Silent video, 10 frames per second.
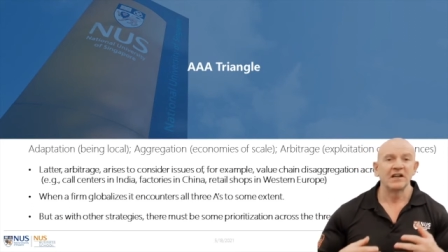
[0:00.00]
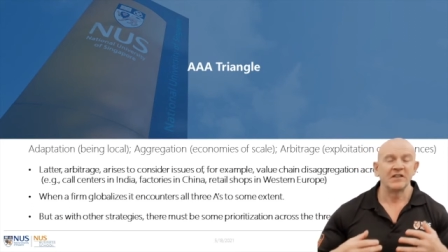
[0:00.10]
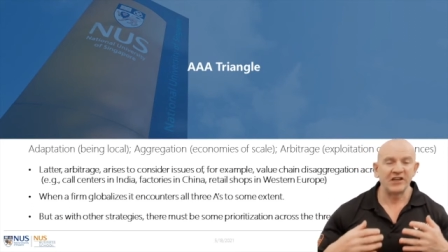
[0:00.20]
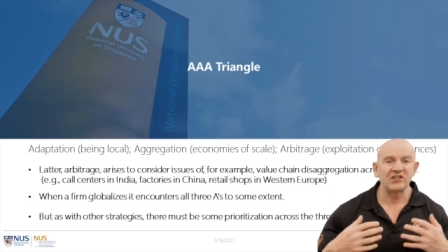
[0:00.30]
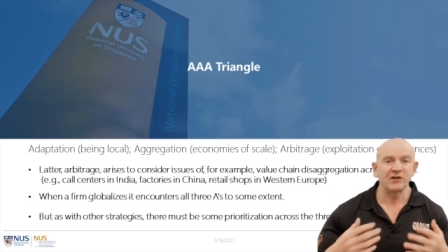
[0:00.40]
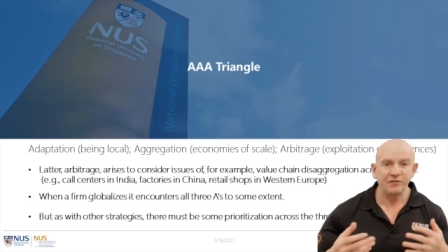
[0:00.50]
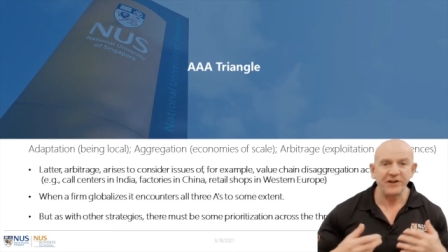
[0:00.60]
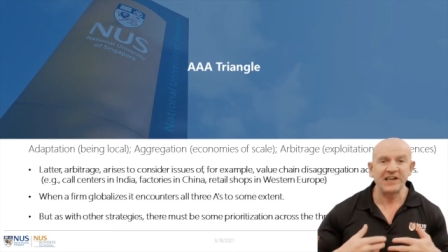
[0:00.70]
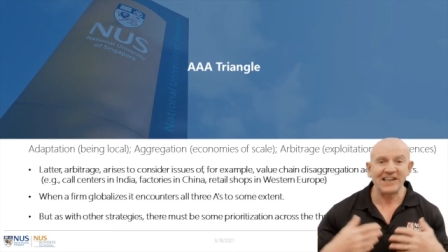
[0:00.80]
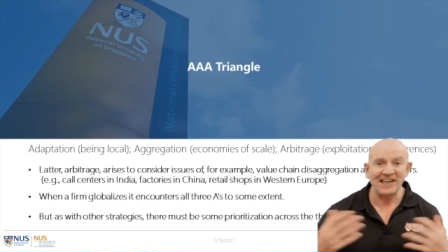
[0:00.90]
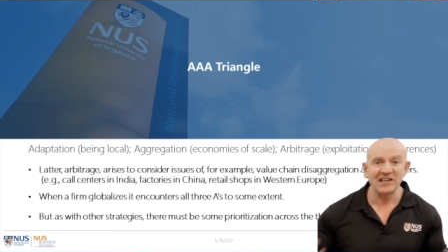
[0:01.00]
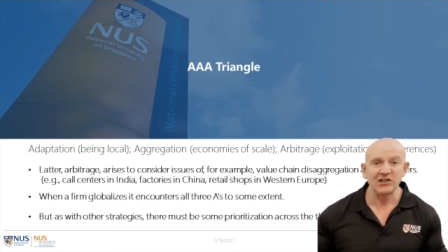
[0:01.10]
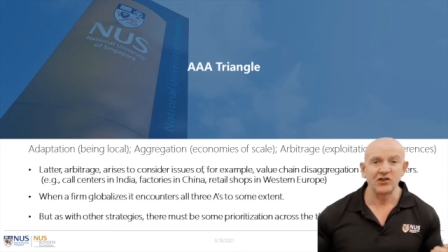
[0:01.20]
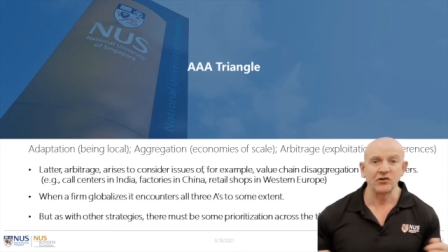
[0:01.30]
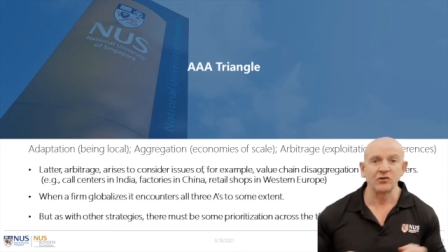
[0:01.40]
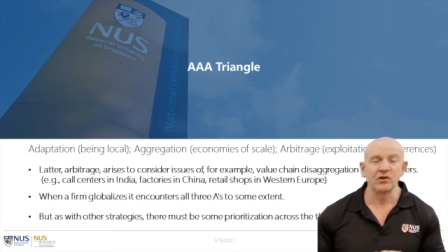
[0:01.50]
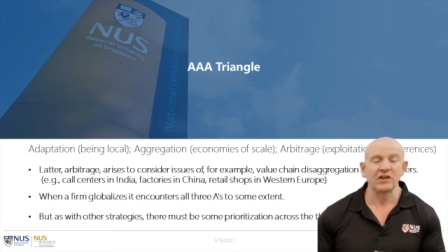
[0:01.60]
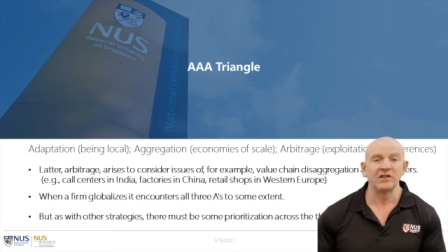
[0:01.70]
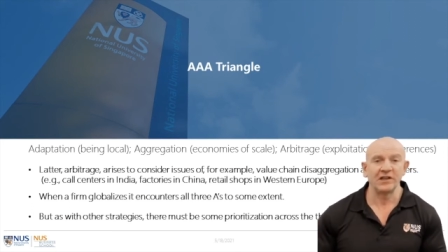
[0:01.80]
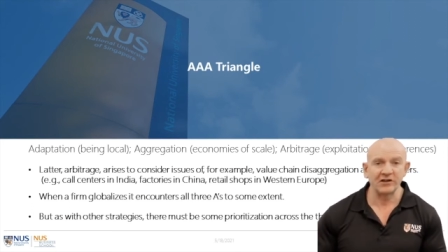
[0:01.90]
They should feed into
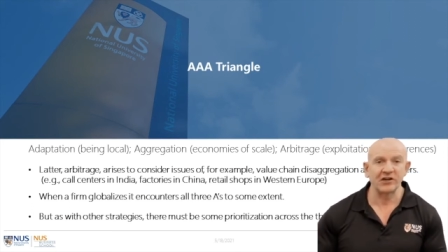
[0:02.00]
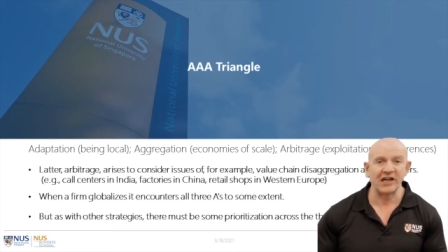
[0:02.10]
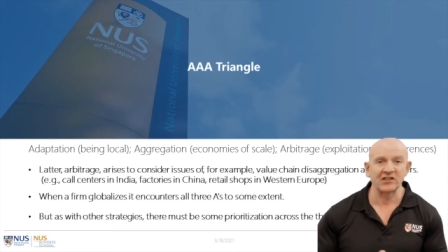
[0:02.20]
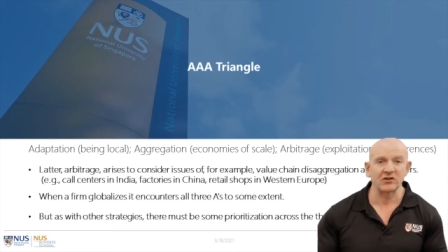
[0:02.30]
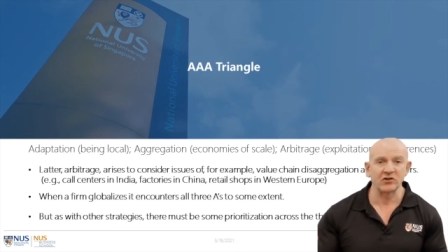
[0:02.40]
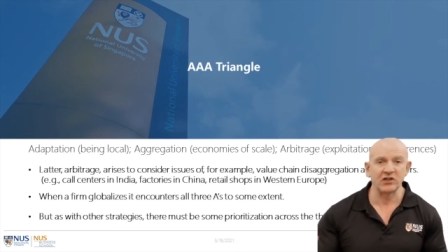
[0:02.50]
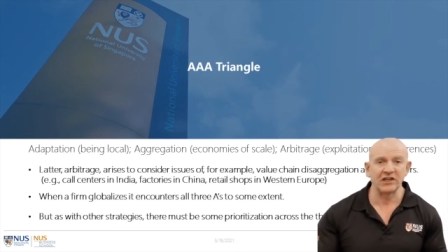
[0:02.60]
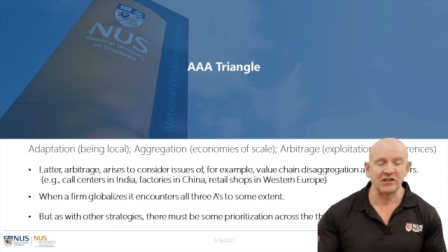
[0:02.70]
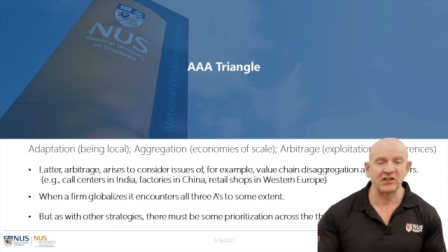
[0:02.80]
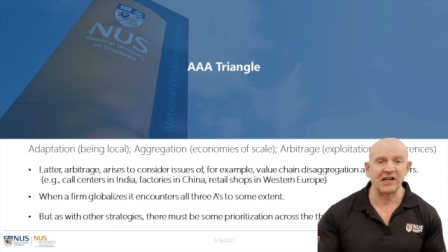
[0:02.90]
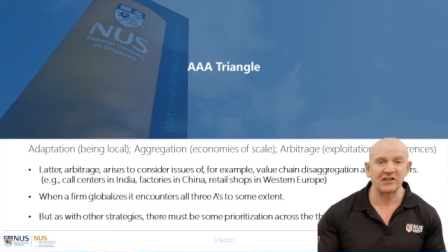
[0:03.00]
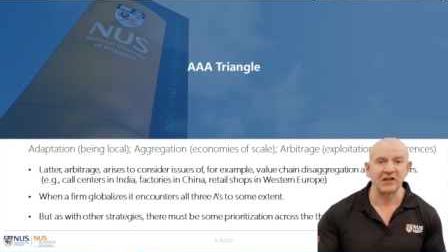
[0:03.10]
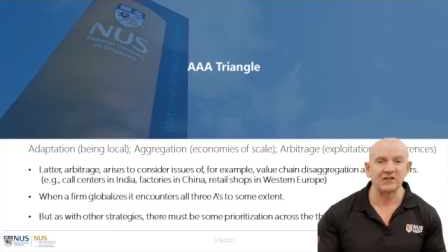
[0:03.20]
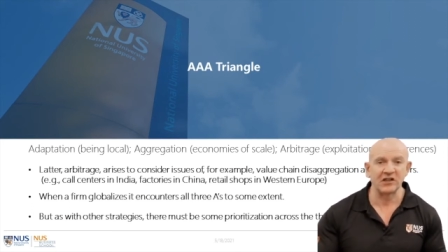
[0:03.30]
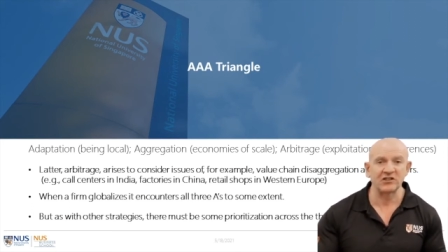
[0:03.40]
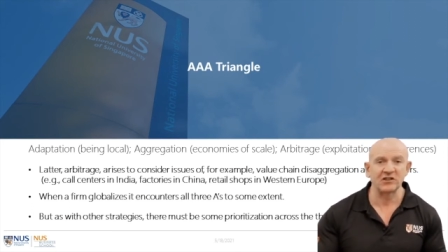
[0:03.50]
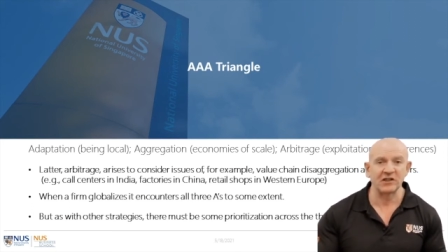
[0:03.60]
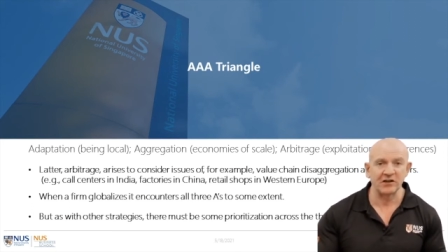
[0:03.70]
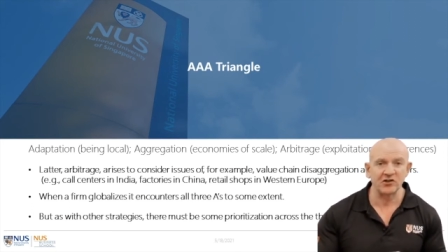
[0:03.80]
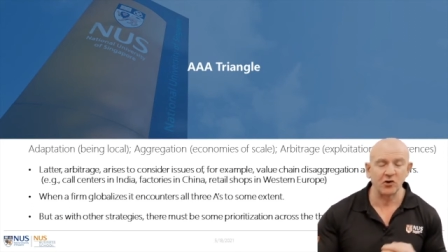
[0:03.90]
the internationalization that are